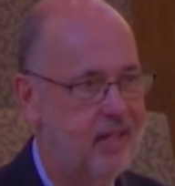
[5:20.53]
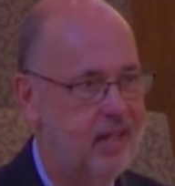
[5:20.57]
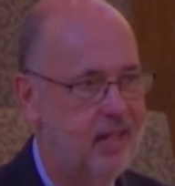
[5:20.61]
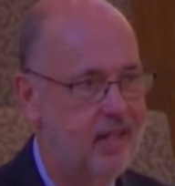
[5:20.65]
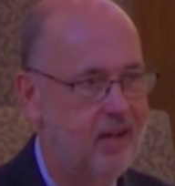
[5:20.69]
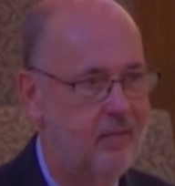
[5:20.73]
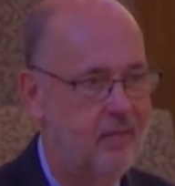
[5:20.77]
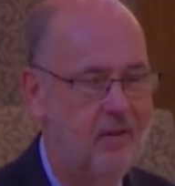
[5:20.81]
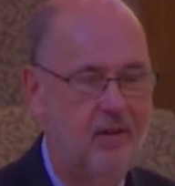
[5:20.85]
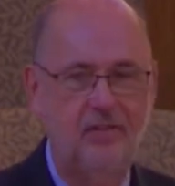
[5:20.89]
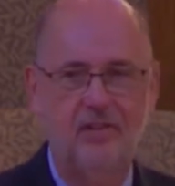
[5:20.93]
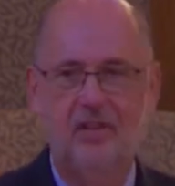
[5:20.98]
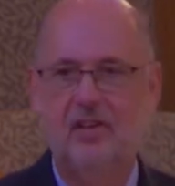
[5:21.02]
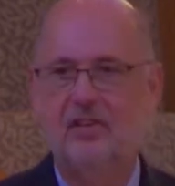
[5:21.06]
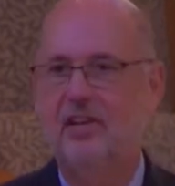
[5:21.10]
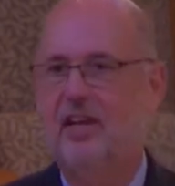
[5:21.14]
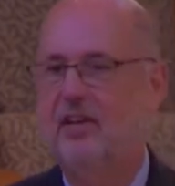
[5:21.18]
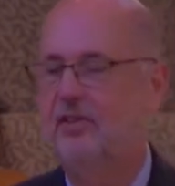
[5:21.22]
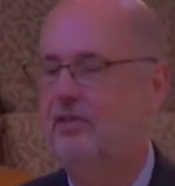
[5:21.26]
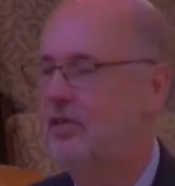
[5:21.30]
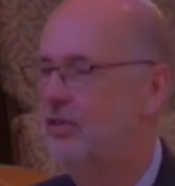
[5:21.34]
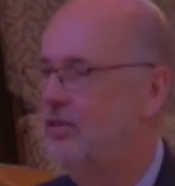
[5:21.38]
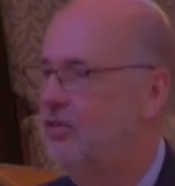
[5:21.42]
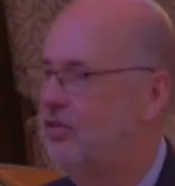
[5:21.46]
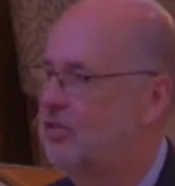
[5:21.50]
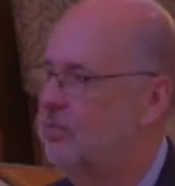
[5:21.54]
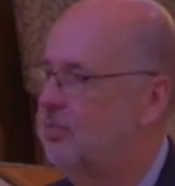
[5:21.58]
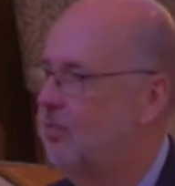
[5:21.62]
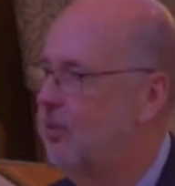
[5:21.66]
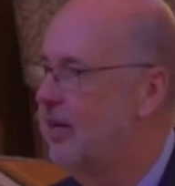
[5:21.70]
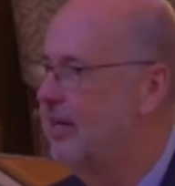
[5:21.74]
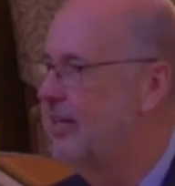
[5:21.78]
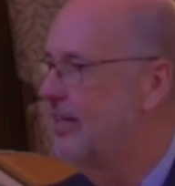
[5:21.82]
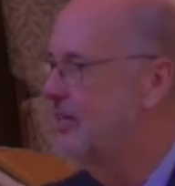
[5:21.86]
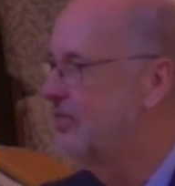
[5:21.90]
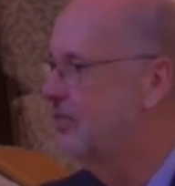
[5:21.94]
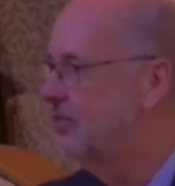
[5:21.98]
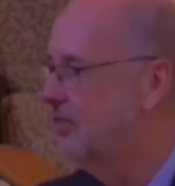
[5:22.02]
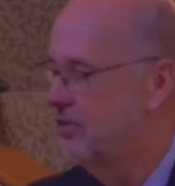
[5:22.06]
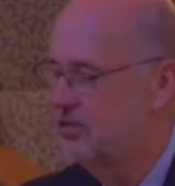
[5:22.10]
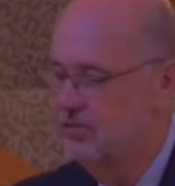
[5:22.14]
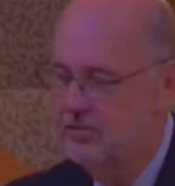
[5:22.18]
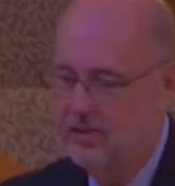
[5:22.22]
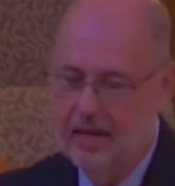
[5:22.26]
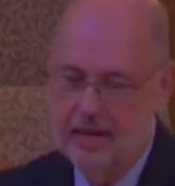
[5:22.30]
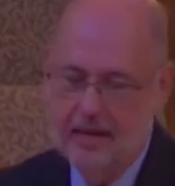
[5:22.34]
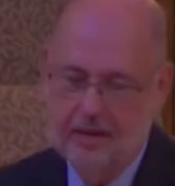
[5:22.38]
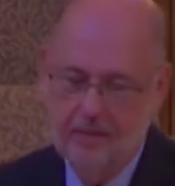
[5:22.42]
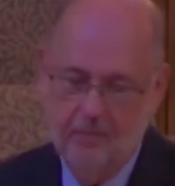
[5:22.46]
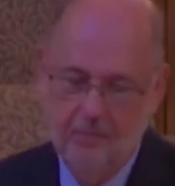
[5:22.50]
I suggest to you this morning it's the
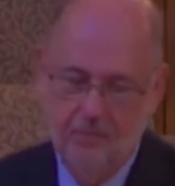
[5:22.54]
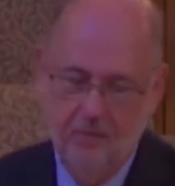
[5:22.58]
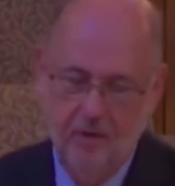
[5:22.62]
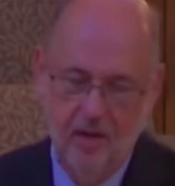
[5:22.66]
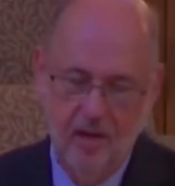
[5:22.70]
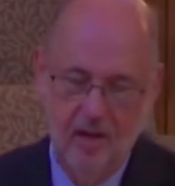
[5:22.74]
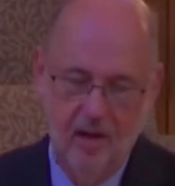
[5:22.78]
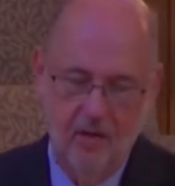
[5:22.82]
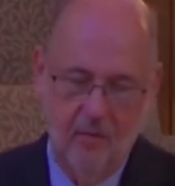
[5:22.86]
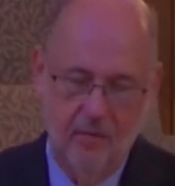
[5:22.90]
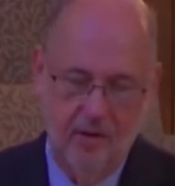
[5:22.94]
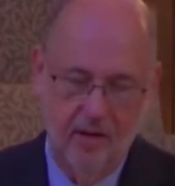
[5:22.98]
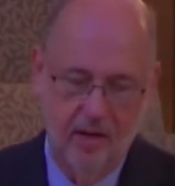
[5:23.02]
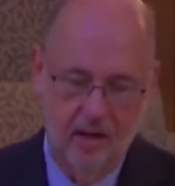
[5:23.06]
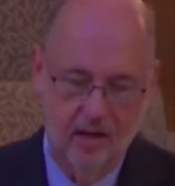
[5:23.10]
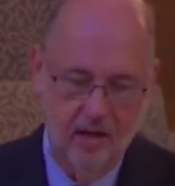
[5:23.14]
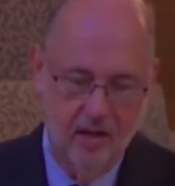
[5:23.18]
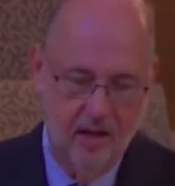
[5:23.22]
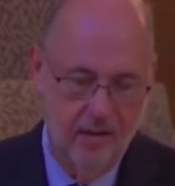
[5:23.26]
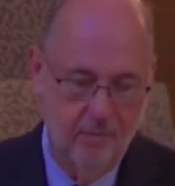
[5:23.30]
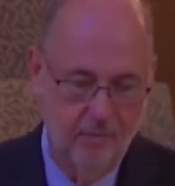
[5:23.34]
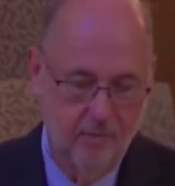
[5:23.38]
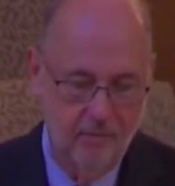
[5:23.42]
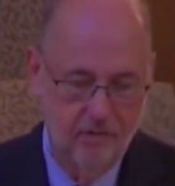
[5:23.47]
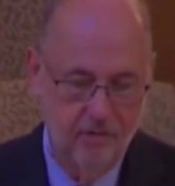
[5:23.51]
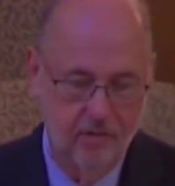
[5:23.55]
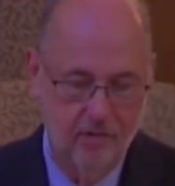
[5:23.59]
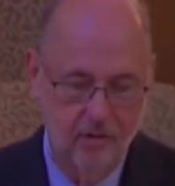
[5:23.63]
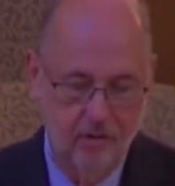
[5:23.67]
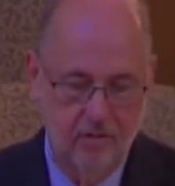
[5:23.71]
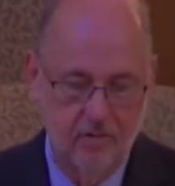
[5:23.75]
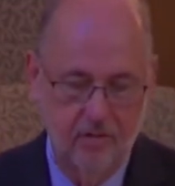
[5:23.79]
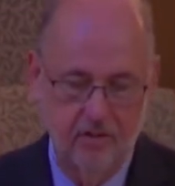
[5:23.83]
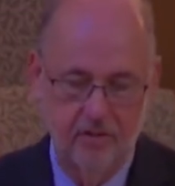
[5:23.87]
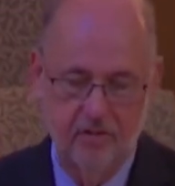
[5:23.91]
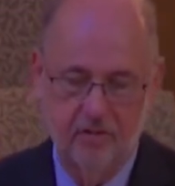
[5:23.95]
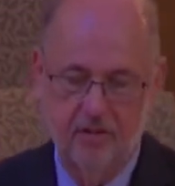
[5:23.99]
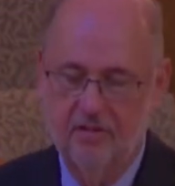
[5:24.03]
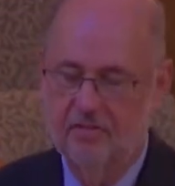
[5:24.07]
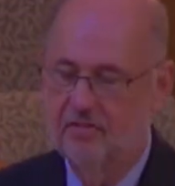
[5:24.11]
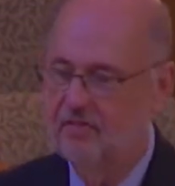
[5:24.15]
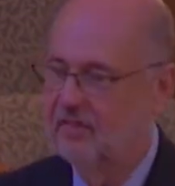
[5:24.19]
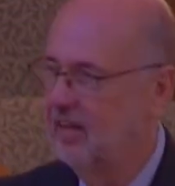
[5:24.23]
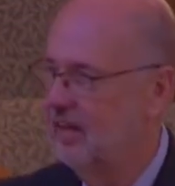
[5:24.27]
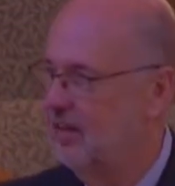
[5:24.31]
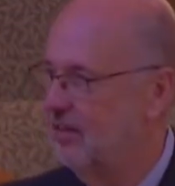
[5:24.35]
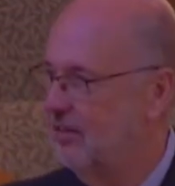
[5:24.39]
same when it comes to the Christian faith.